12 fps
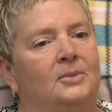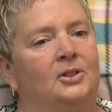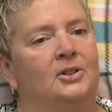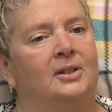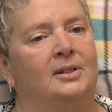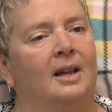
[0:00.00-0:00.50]

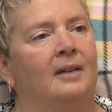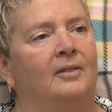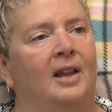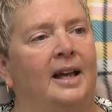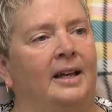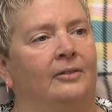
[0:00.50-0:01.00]
She just loved
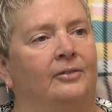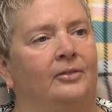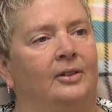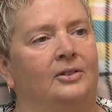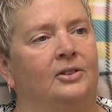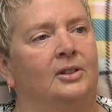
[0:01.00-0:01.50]
life,
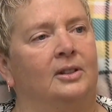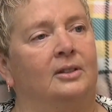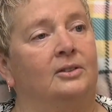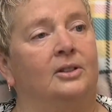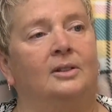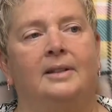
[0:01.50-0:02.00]
and she
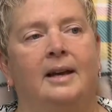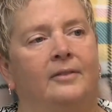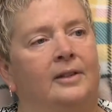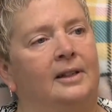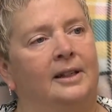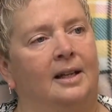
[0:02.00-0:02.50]

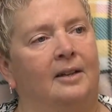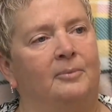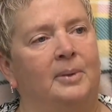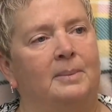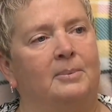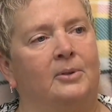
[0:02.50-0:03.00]
definitely loved
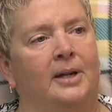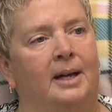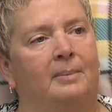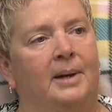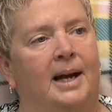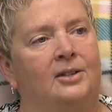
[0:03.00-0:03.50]
people and had
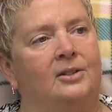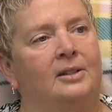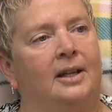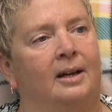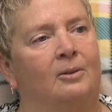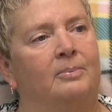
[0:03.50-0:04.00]
a passion
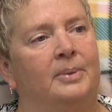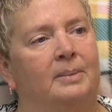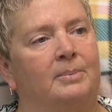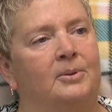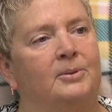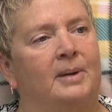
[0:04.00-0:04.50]
to help
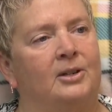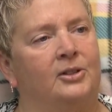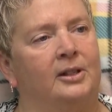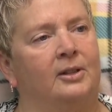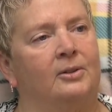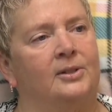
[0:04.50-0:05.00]
people,
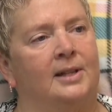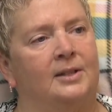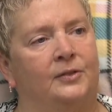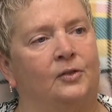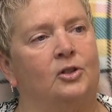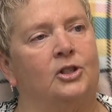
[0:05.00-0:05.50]
especially those
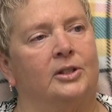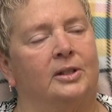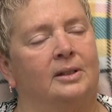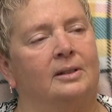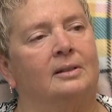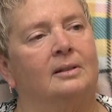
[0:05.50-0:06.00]
less fortunate.